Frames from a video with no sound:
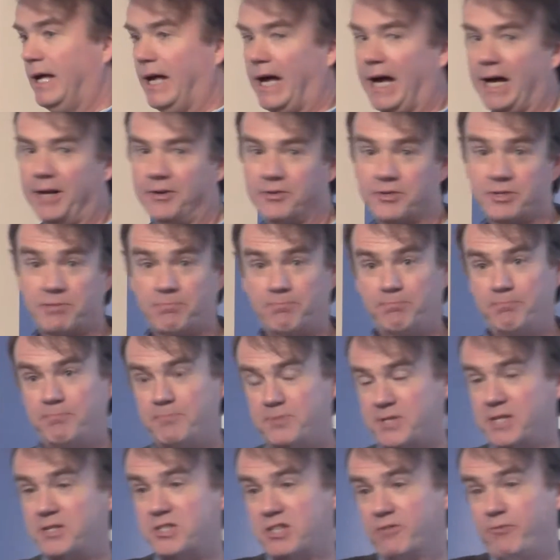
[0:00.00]
And
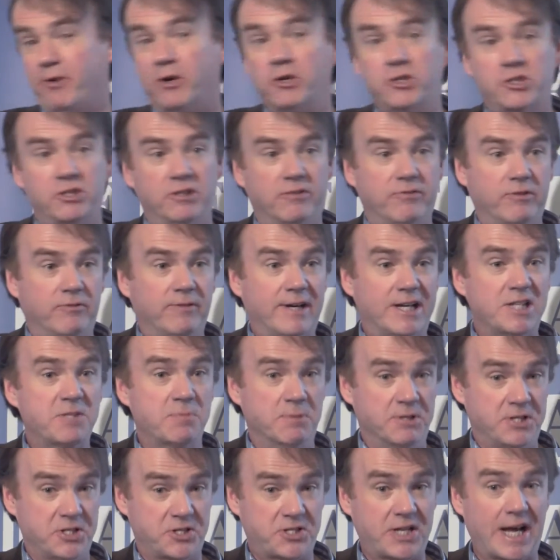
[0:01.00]
since the function of
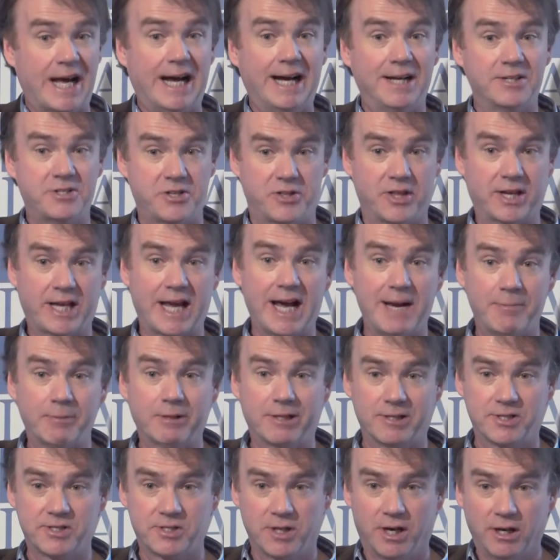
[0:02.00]
investment is to add to the
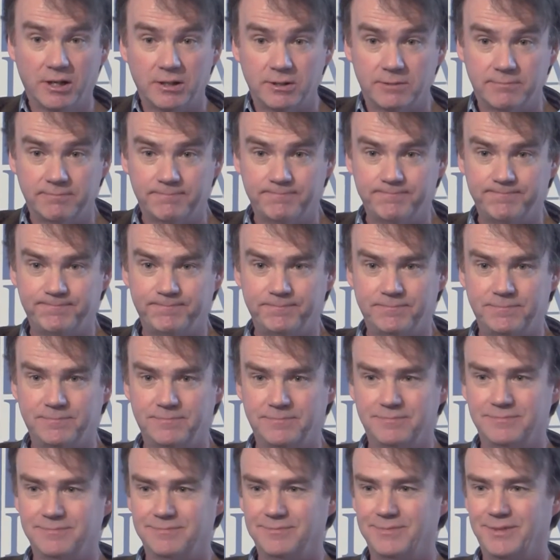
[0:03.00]
capital stock,
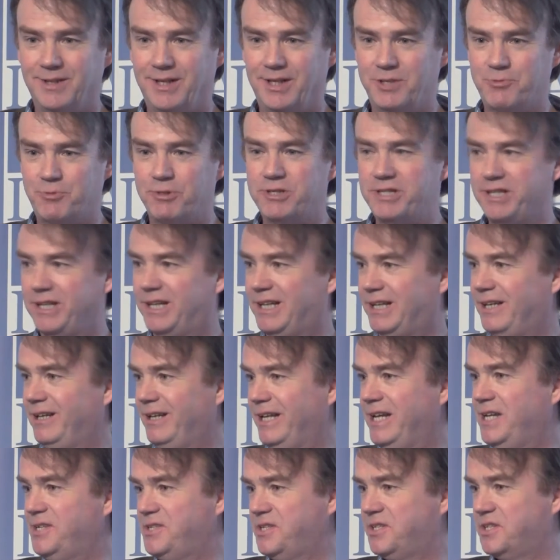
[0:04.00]
it's pretty
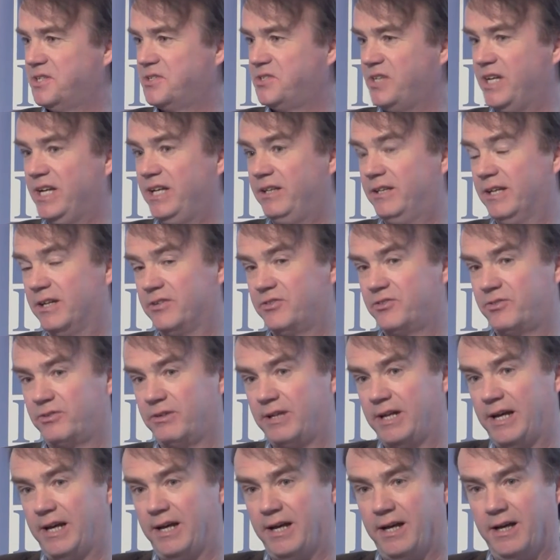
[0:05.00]
easy to see
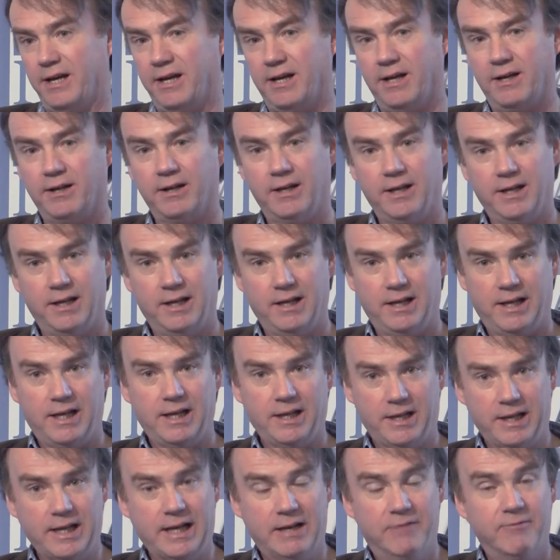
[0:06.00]
that uh,
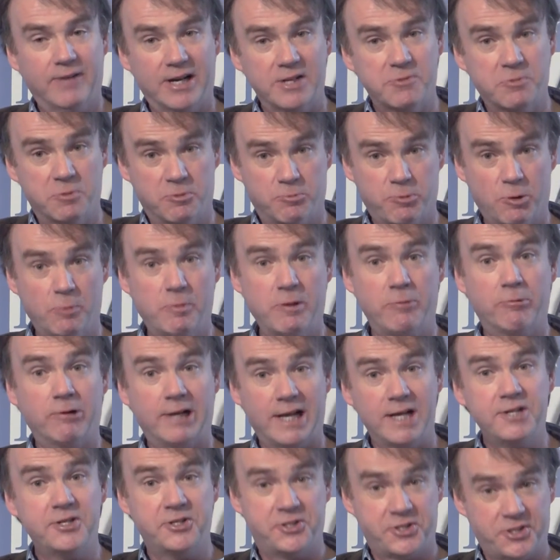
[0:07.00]
investment will be
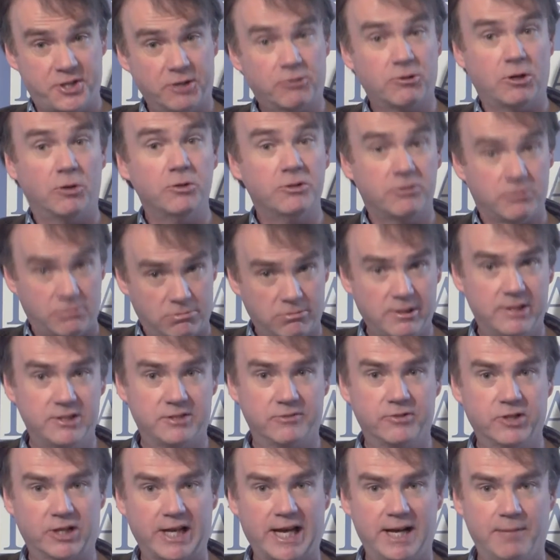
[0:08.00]
related to the growth rate
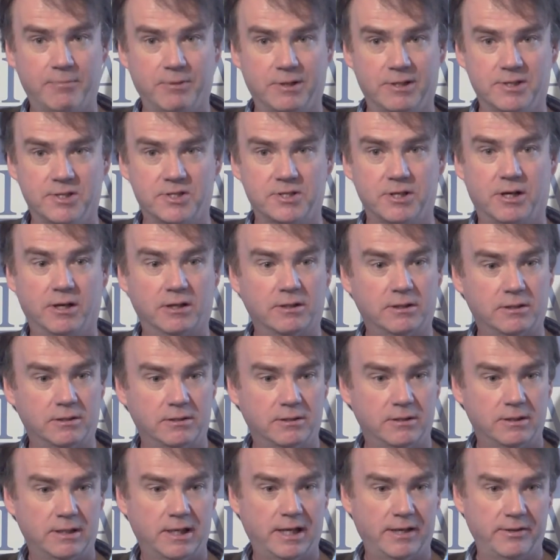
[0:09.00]
of the capital stock,
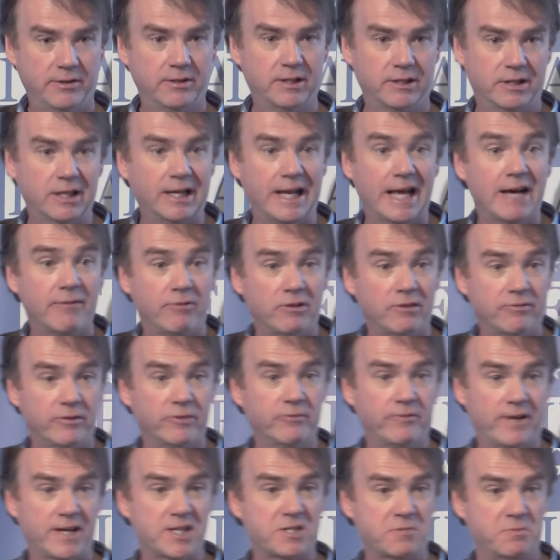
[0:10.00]
and that the level of
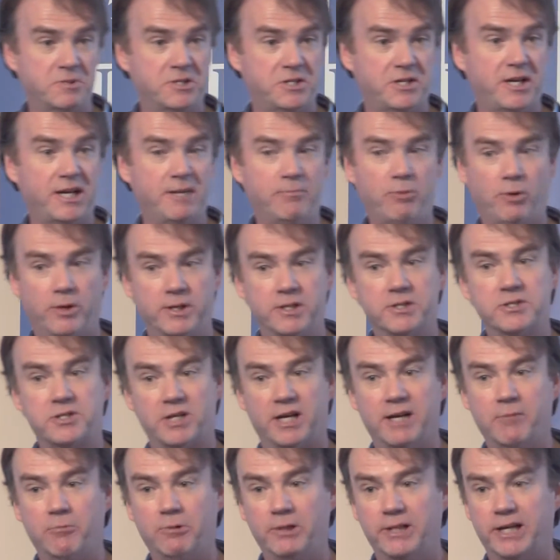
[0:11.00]
investment at any point in
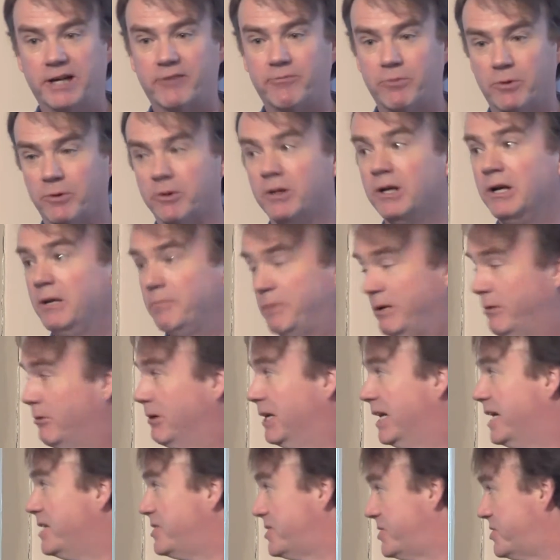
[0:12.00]
time will therefore be
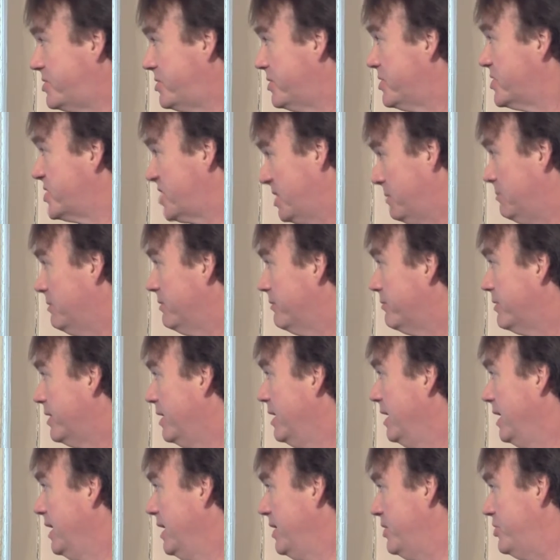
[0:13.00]
related to the sum of
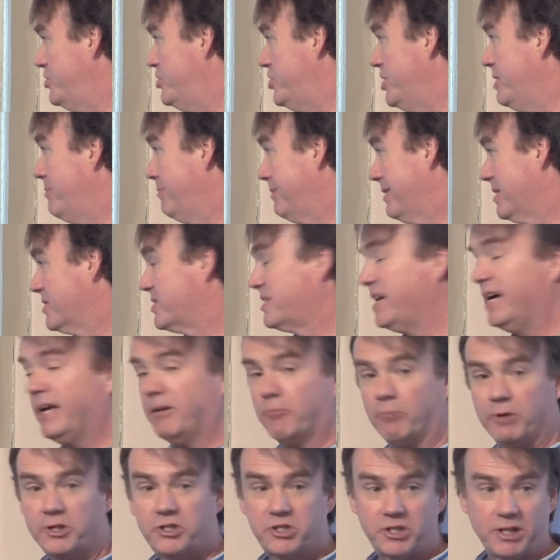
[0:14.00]
G plus
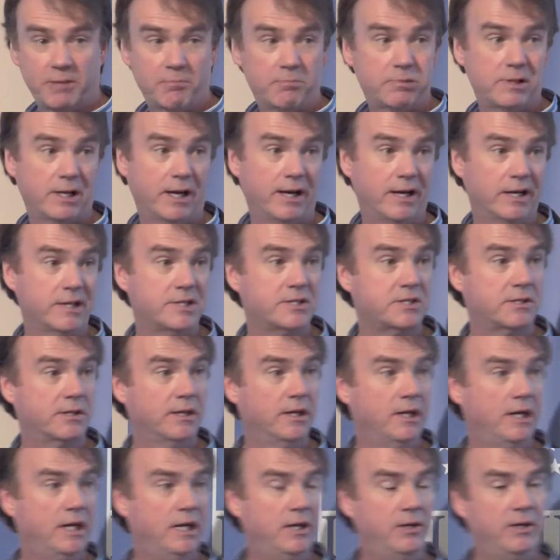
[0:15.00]
N, which implies
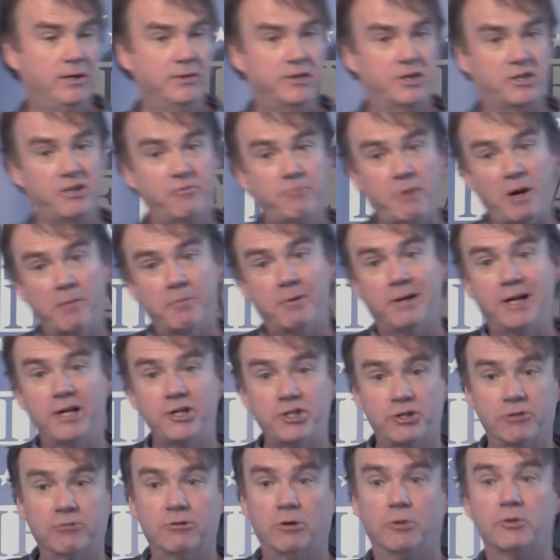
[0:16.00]
that if
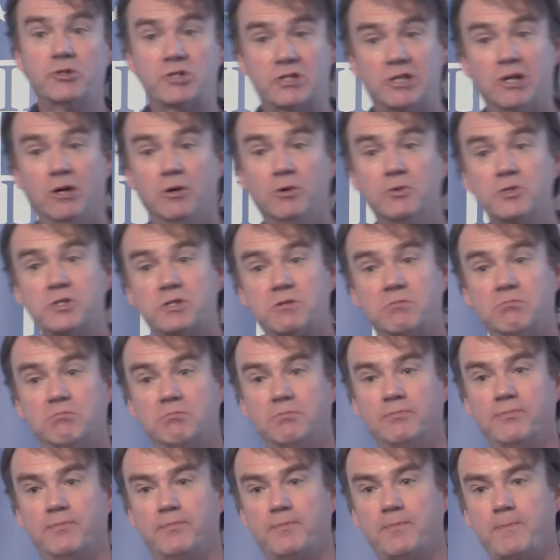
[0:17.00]
population growth slows,
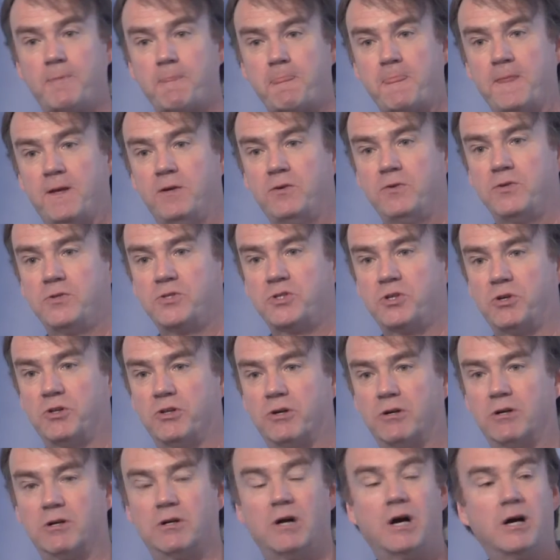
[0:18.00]
so
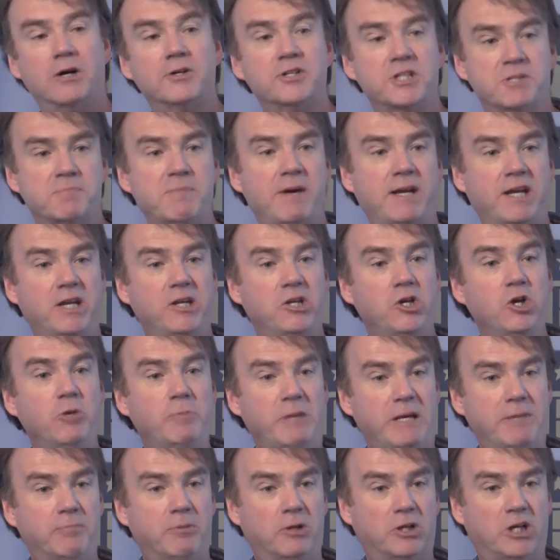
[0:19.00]
there aren't as many new
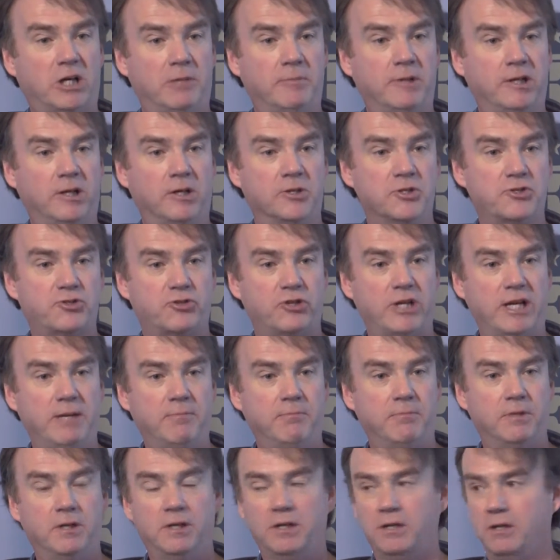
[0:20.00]
people coming on
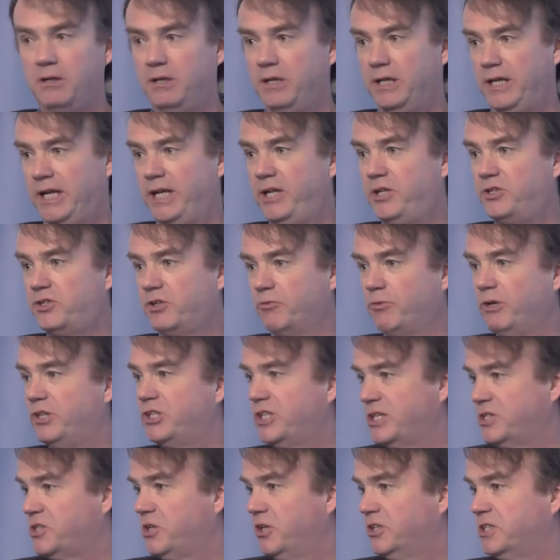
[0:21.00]
stream, each of
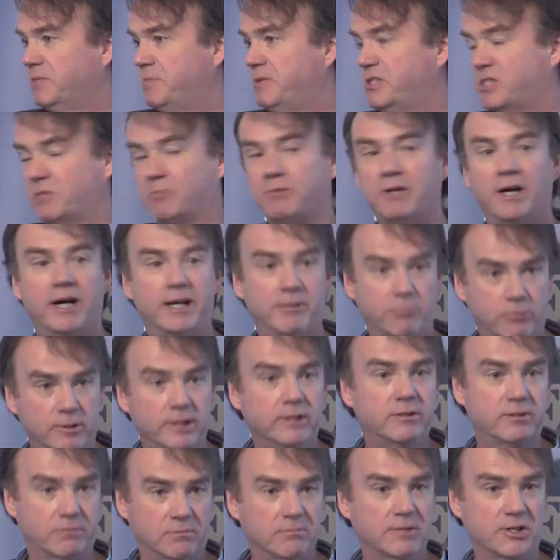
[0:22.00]
which has got to be supplied
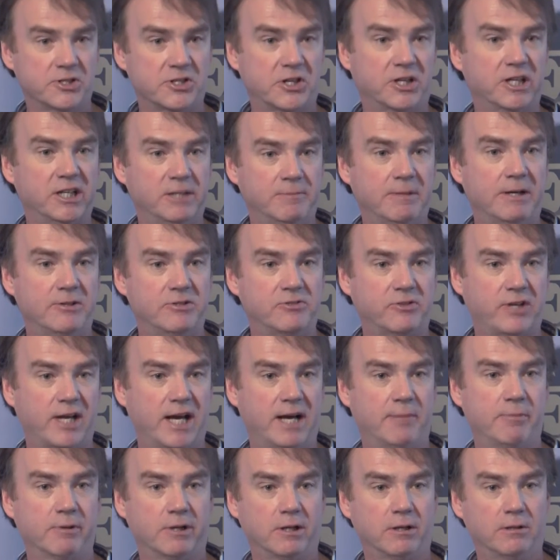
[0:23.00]
with a certain amount of
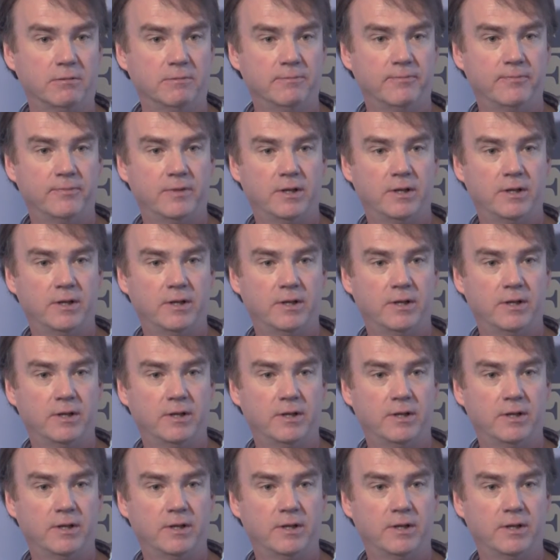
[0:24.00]
capital,